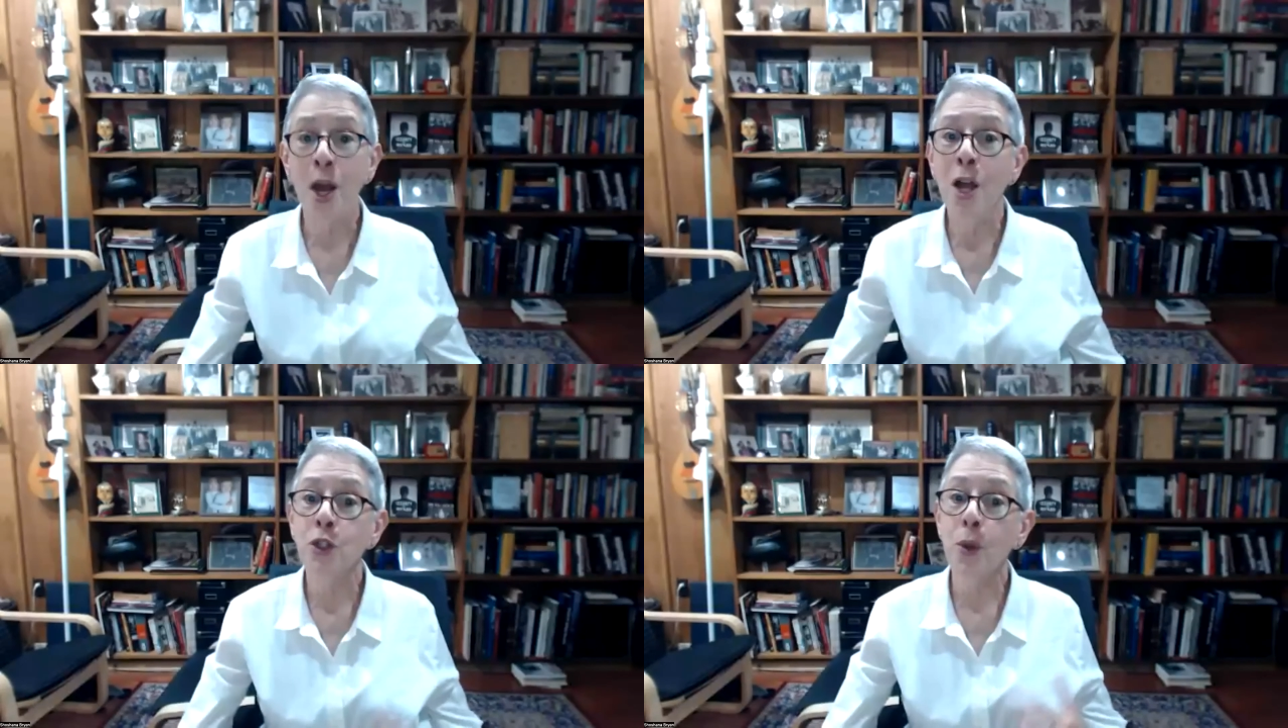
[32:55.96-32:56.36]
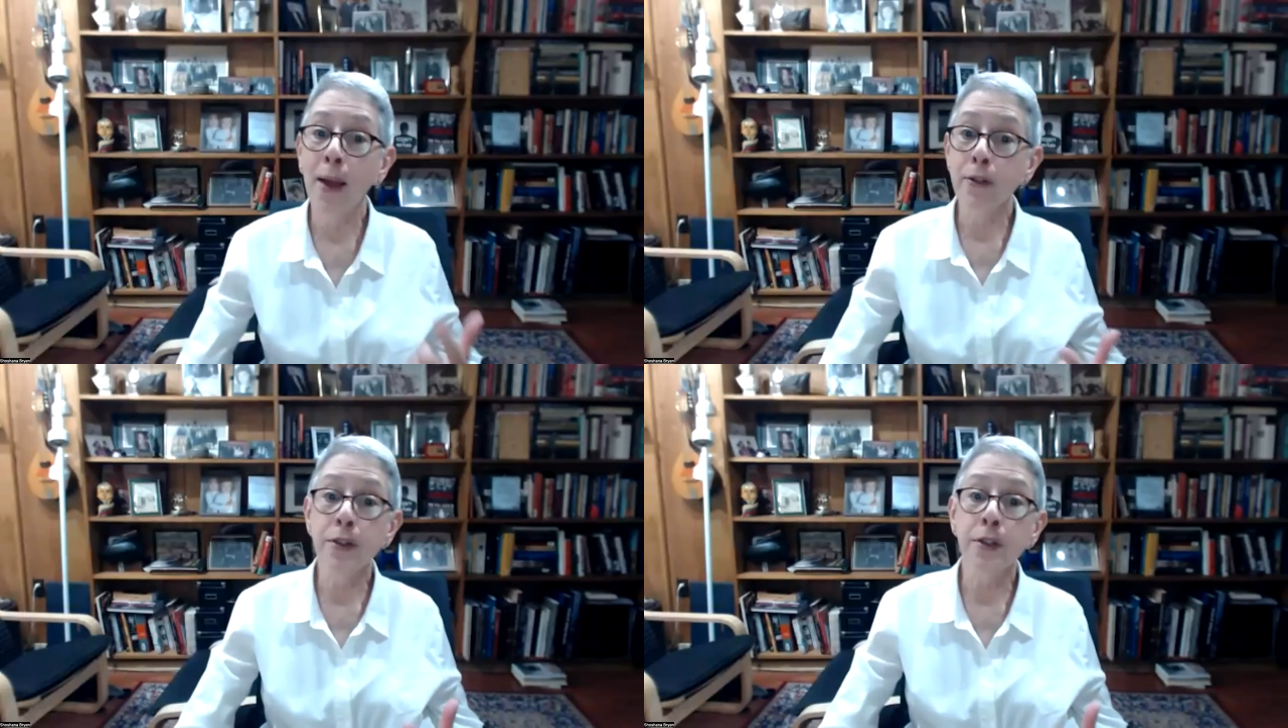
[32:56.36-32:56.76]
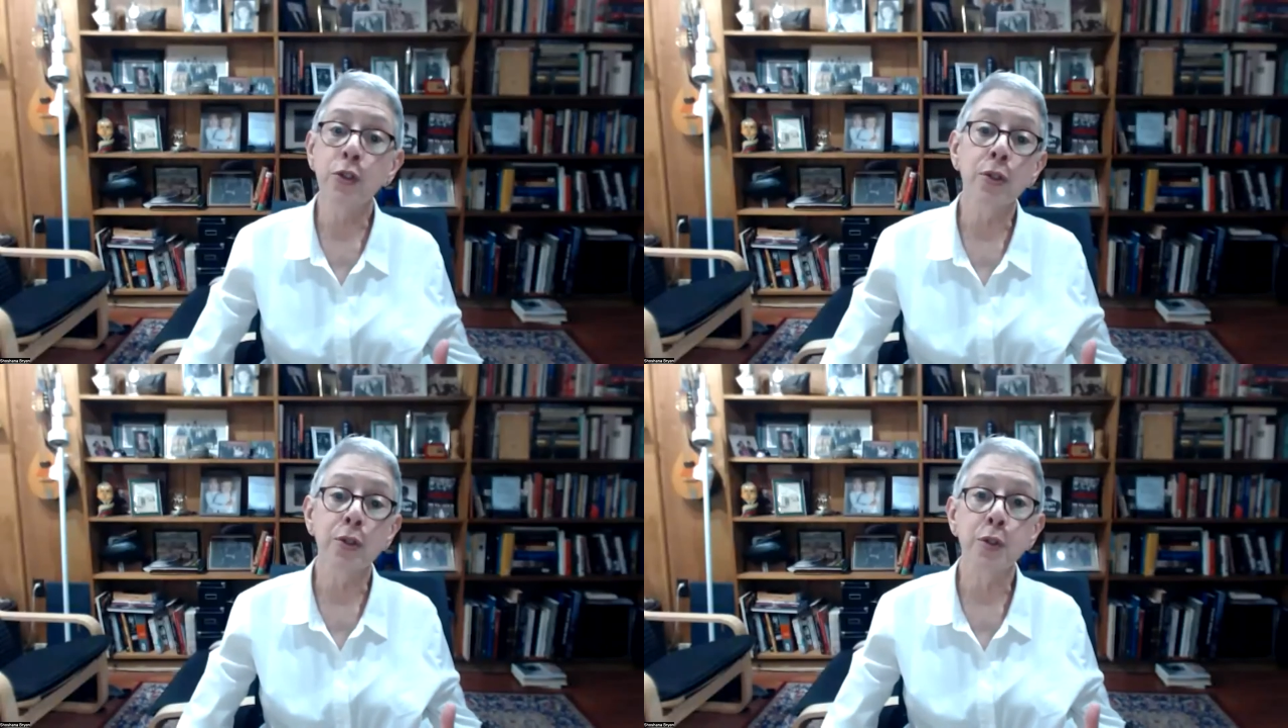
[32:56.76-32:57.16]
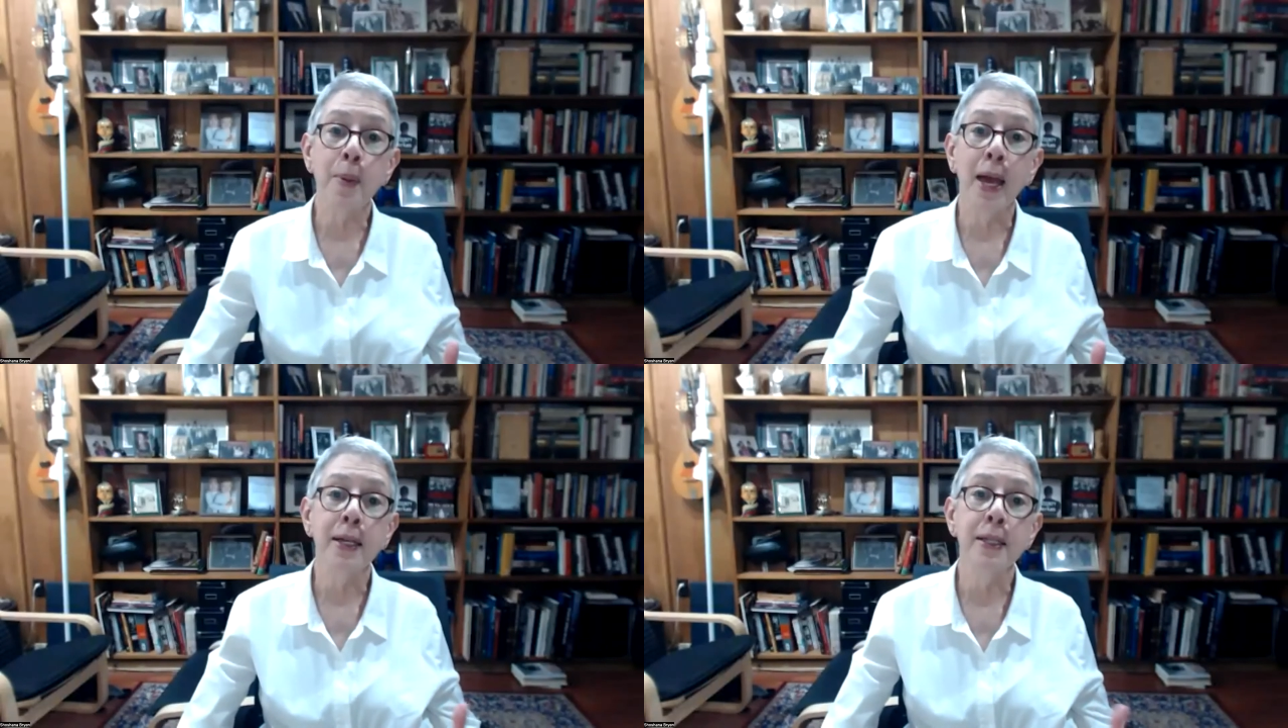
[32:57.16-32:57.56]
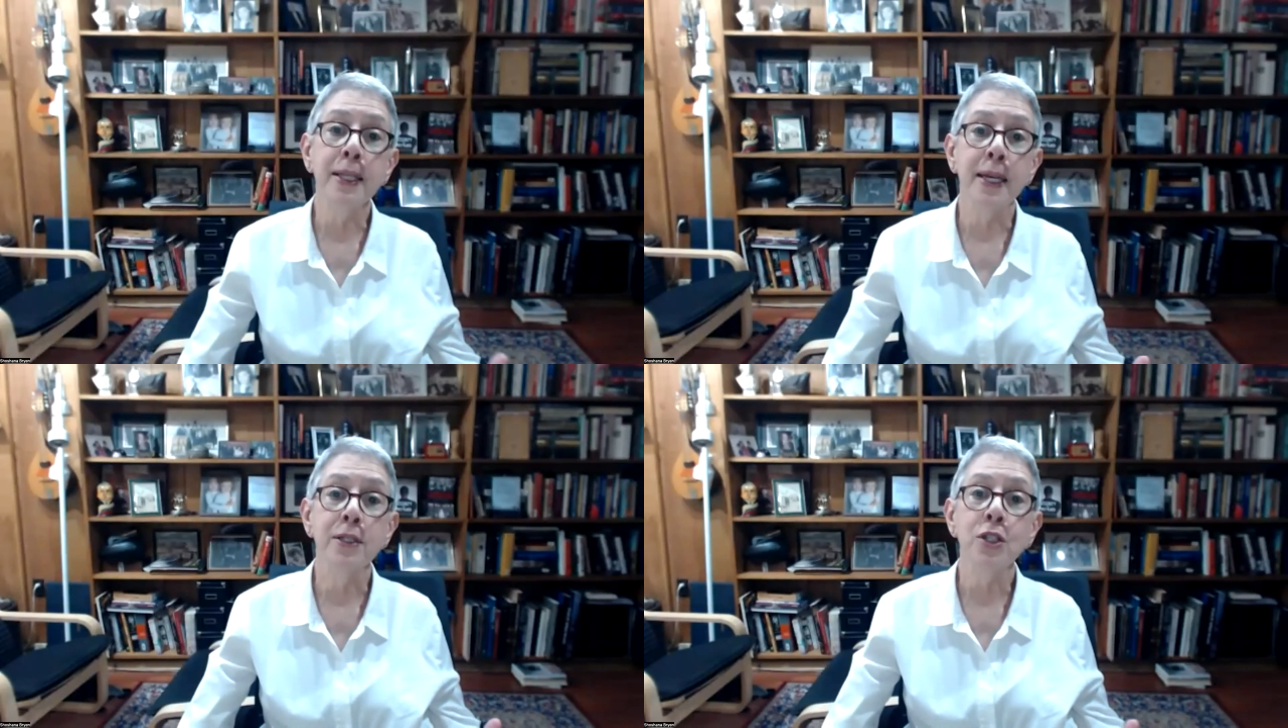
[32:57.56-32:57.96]
So everything circles back in
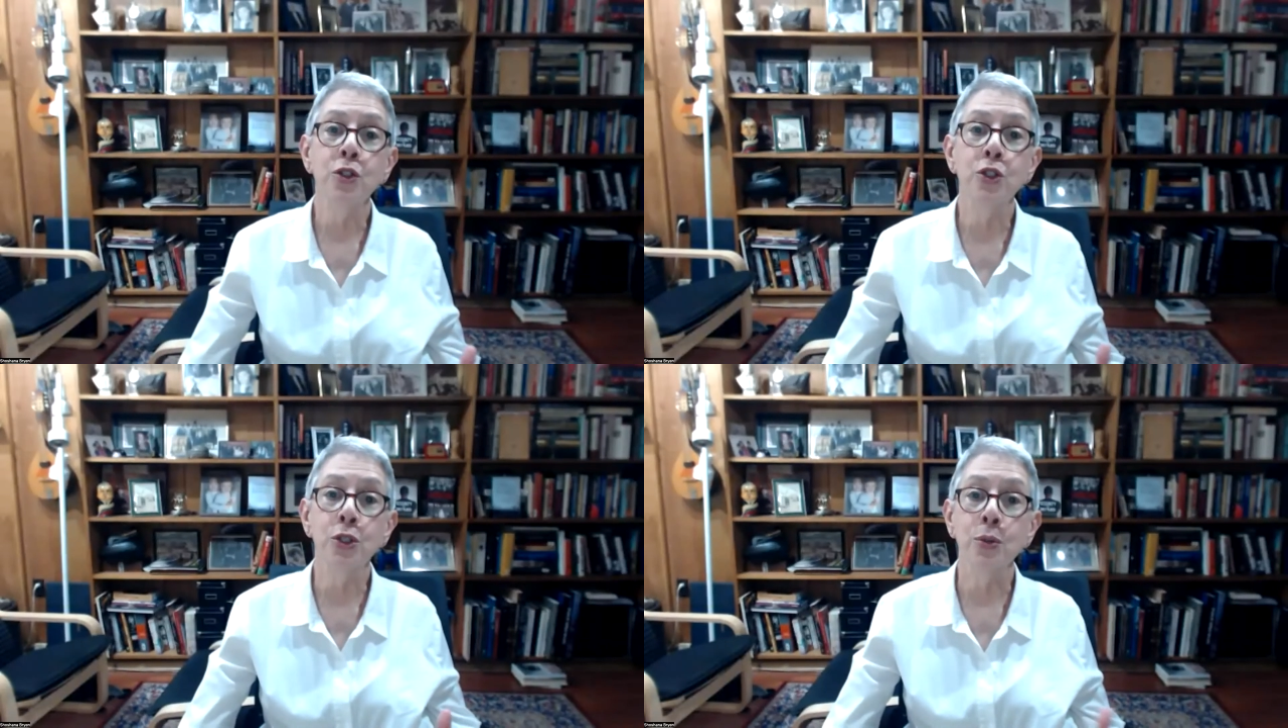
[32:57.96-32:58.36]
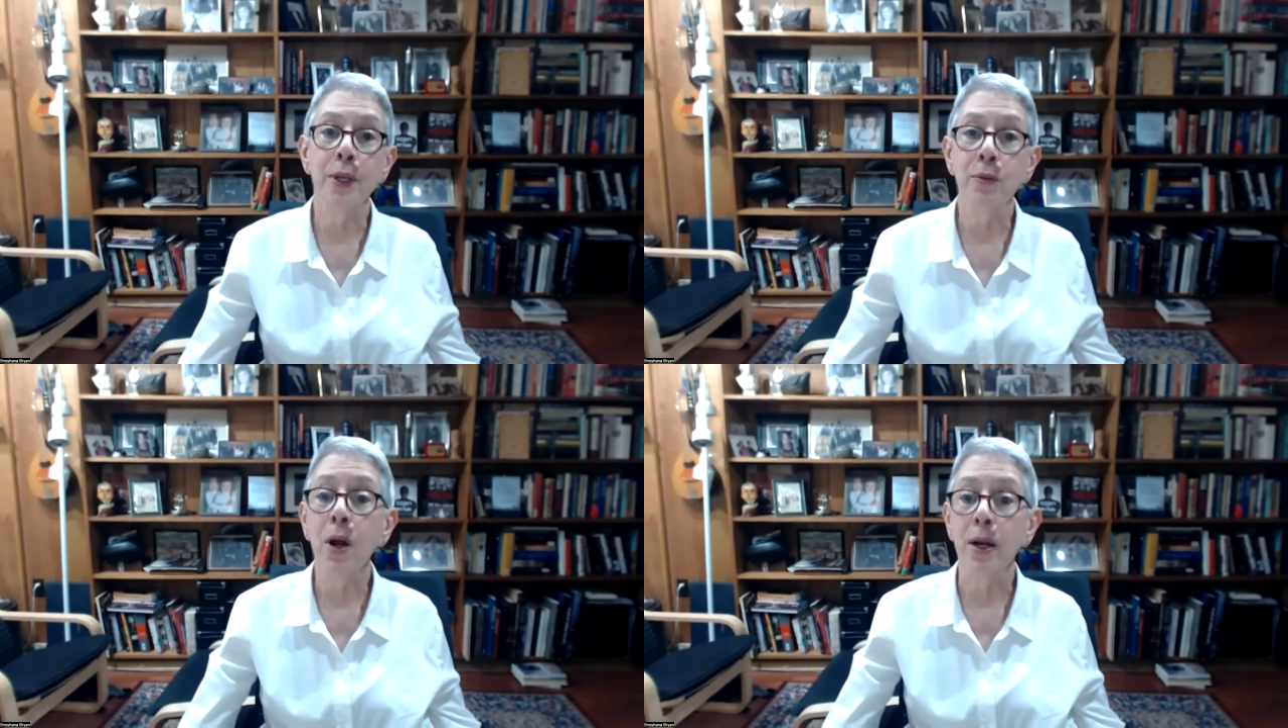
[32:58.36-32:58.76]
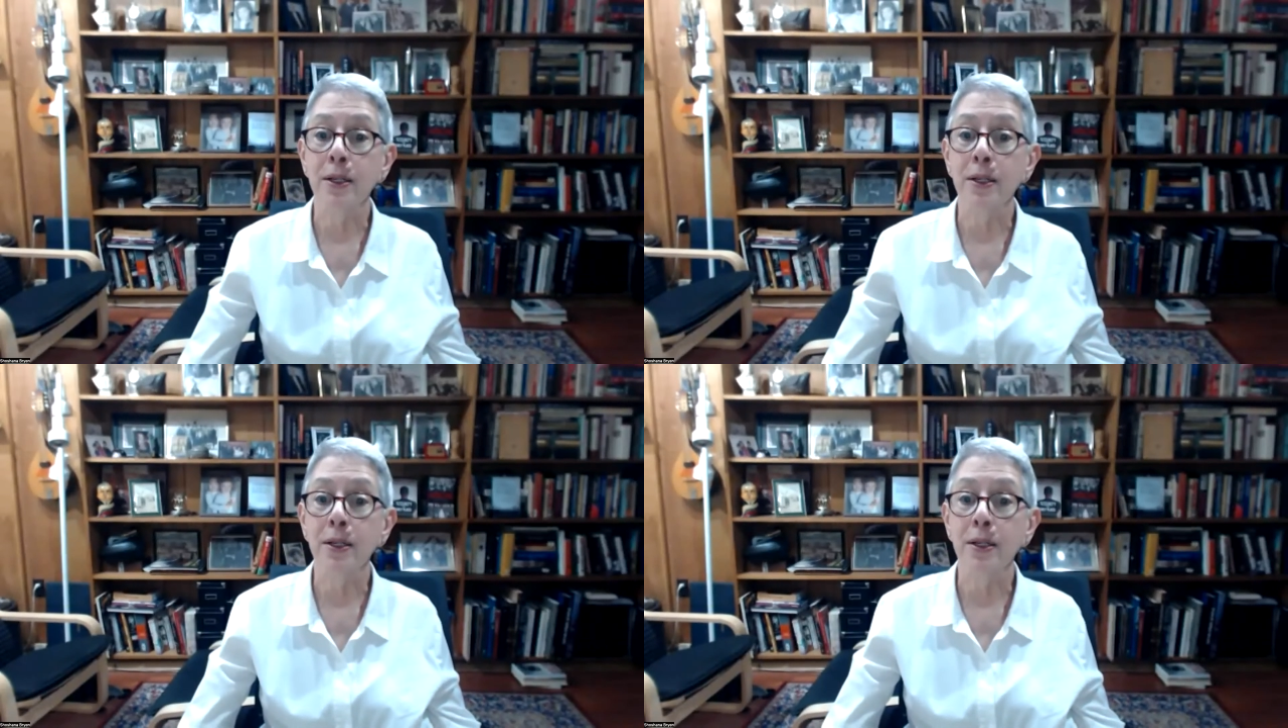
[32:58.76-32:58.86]
the end to Iran.